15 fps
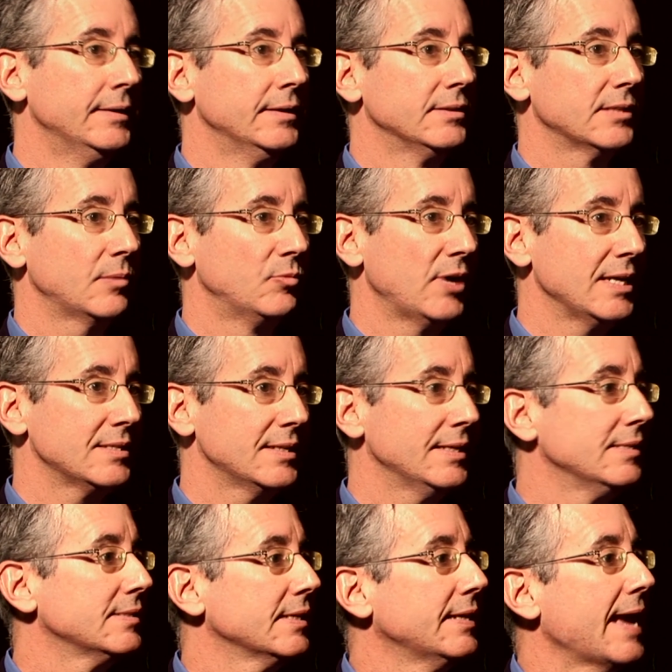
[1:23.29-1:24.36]
Some
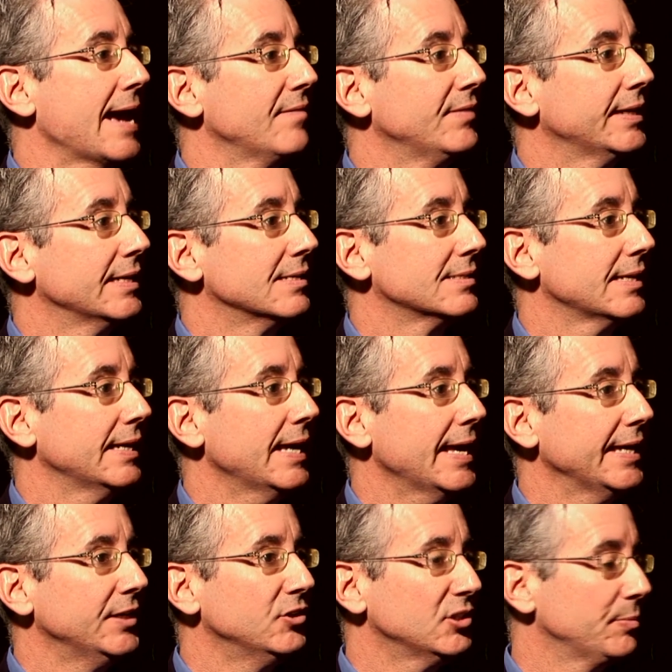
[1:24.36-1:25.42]
residents and advocates say,
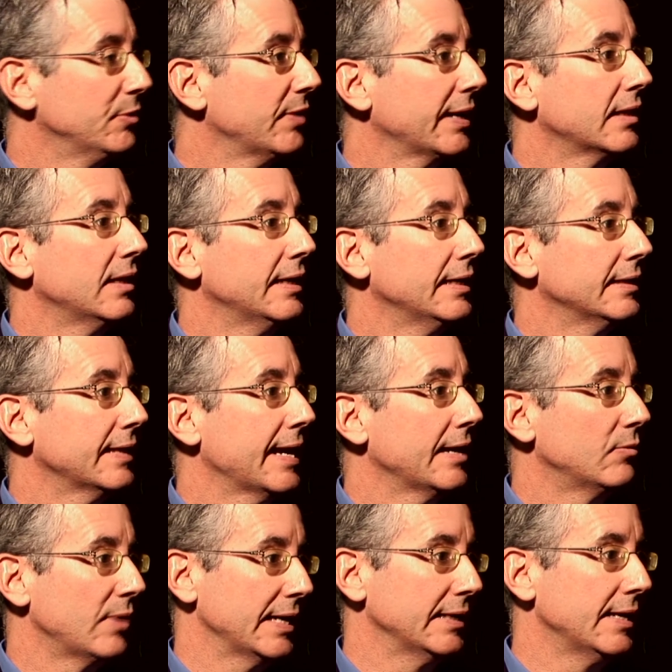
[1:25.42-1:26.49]
hey, you should be regulating that right